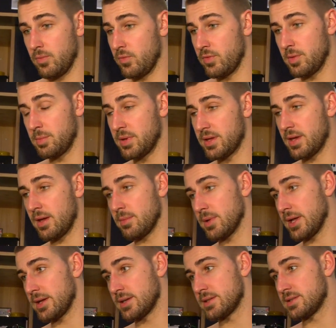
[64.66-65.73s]
became
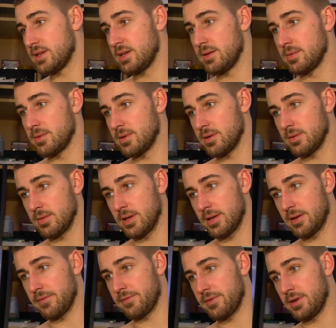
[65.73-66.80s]
like a team. No,
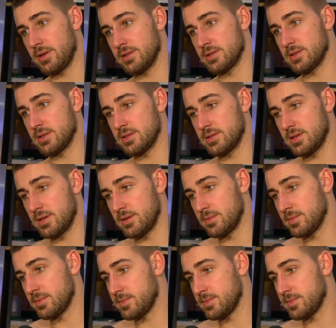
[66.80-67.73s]
like a friends in the team.